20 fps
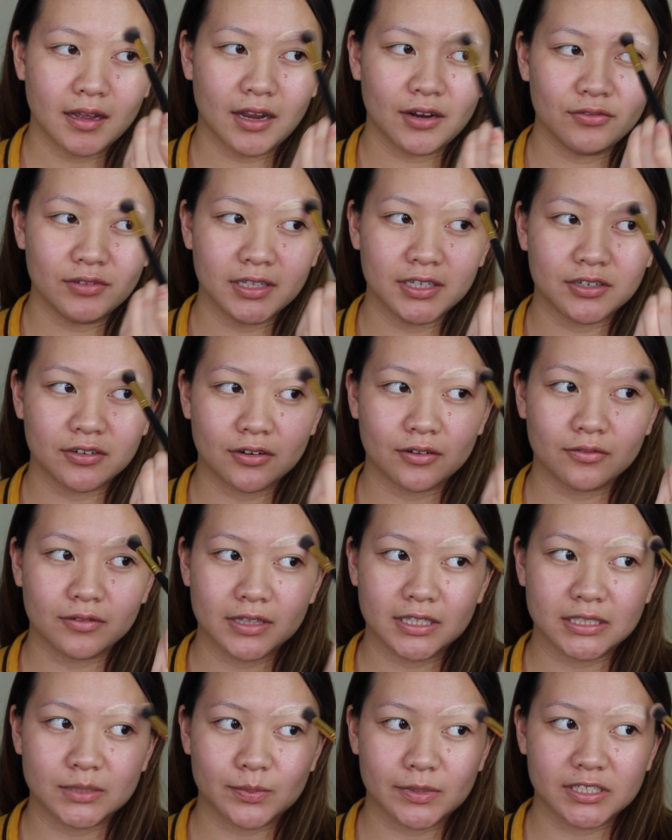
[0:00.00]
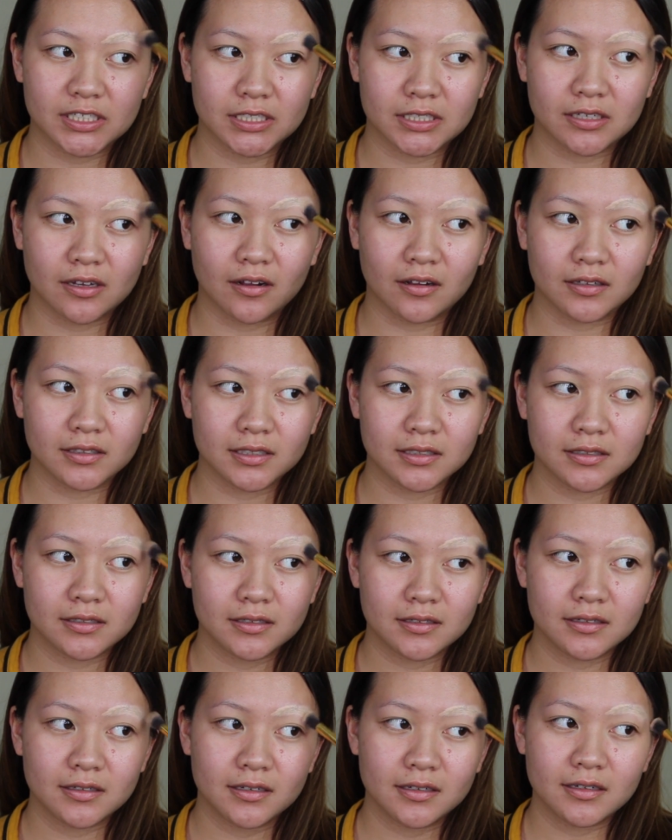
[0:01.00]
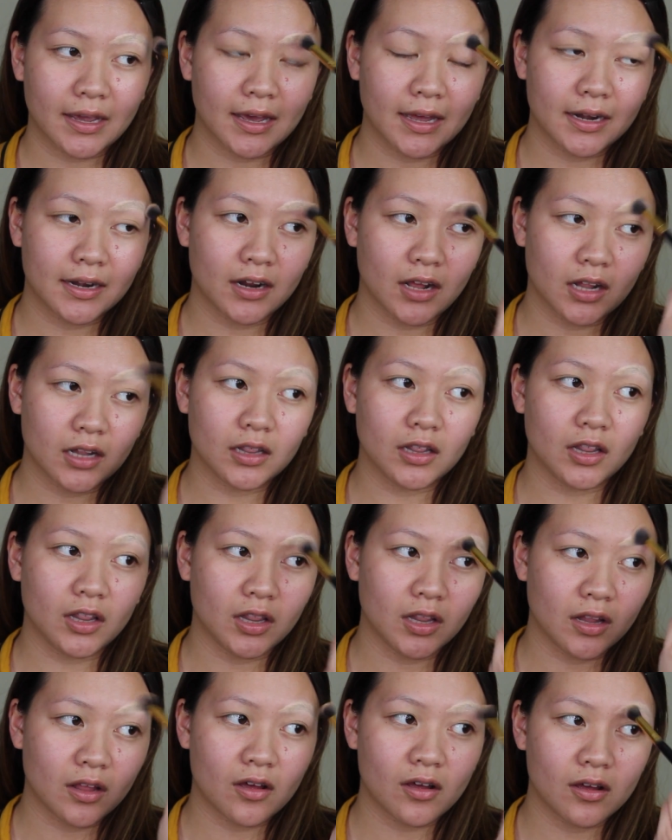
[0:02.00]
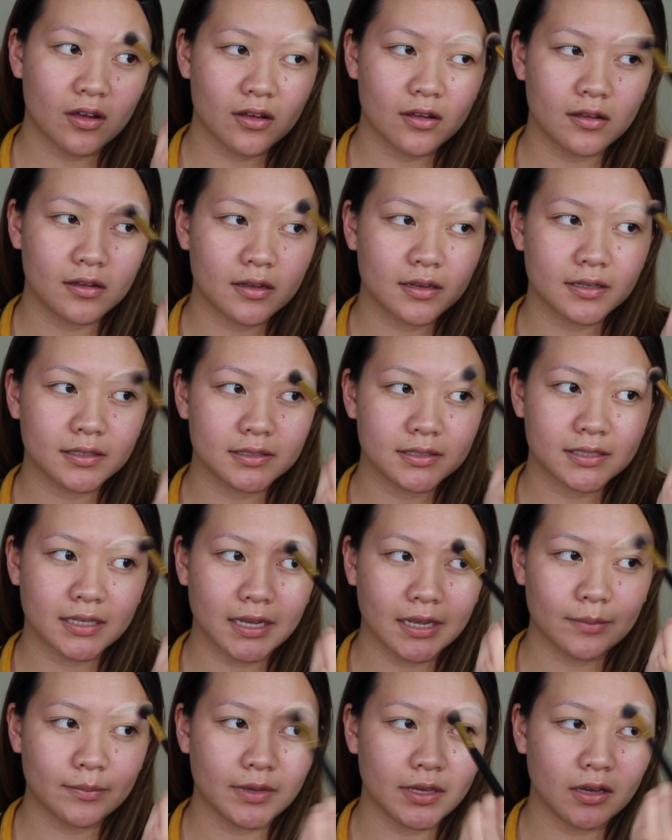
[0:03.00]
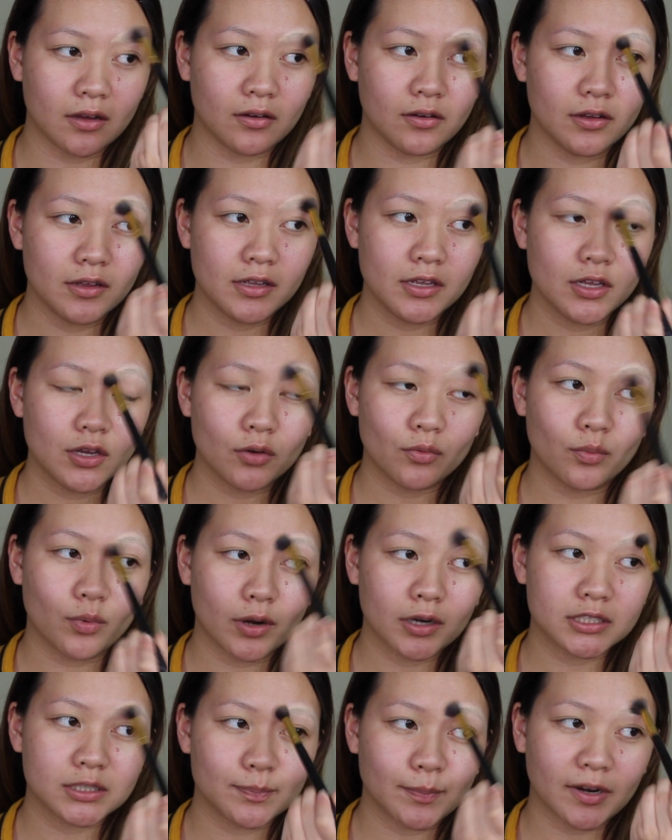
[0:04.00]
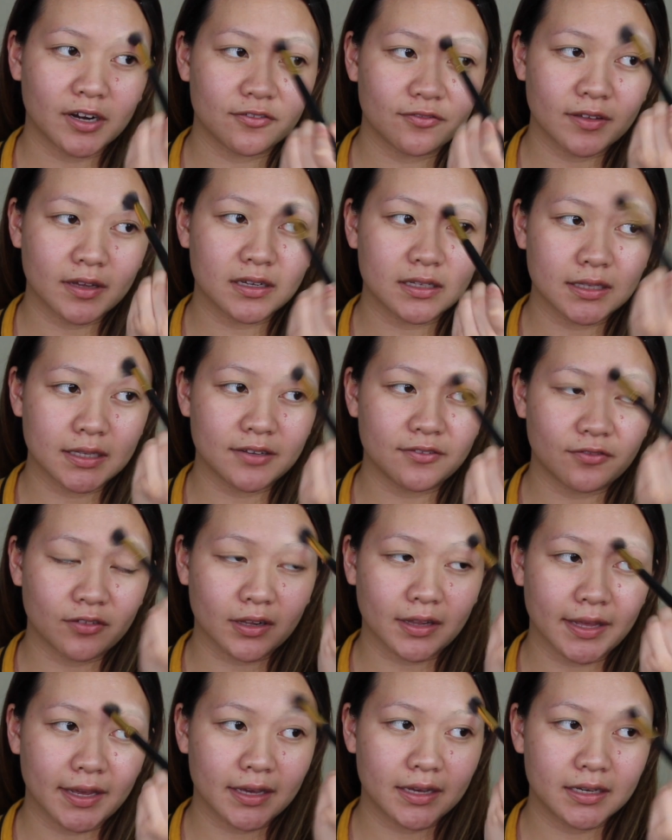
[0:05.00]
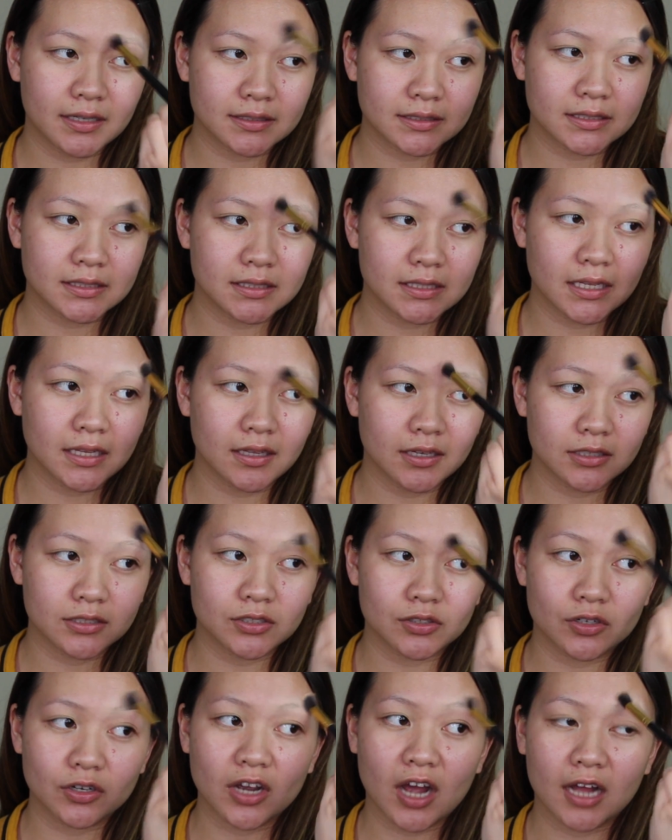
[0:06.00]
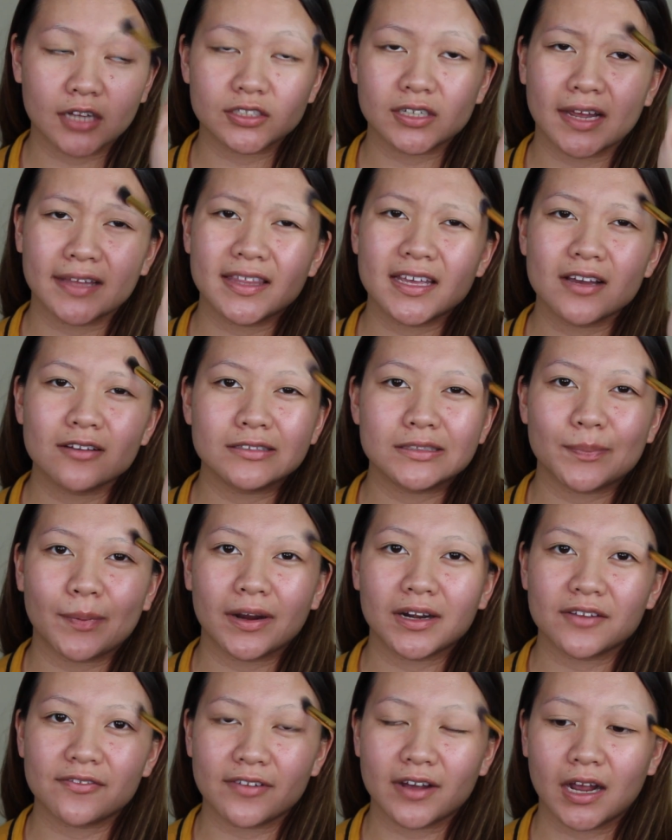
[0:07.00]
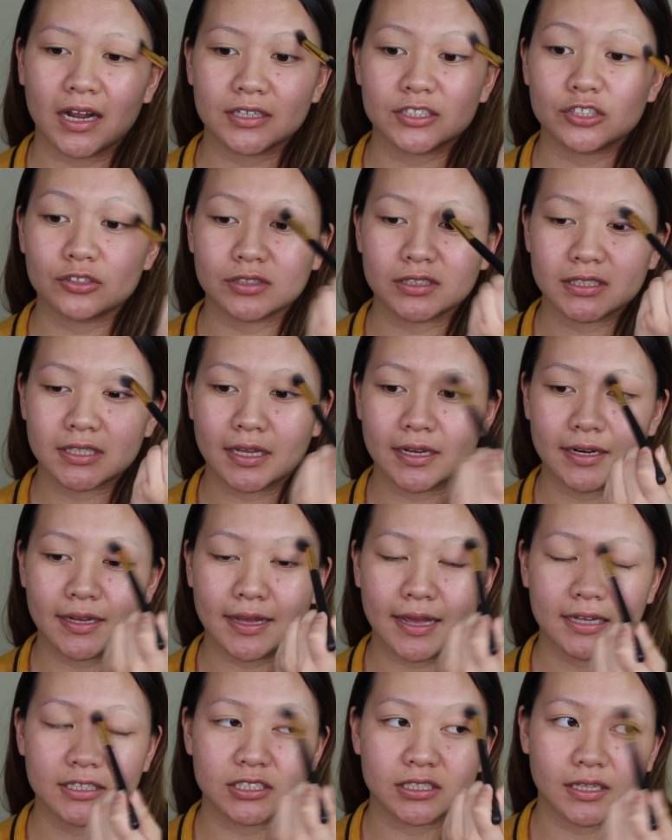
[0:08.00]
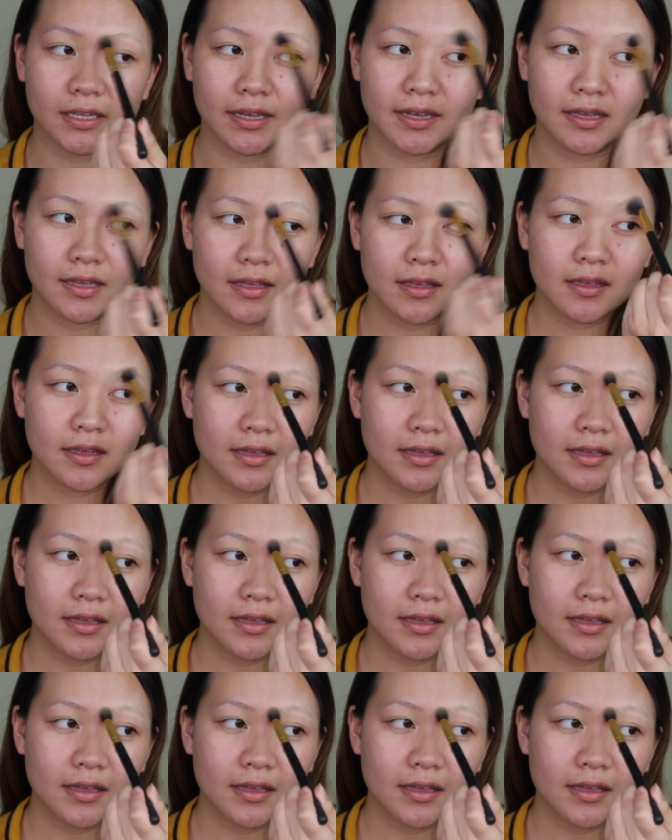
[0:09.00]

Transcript: really don't know what this brush is called. I got it a long time ago. Works perfectly for like concealers or I think it's part of a contour set actually.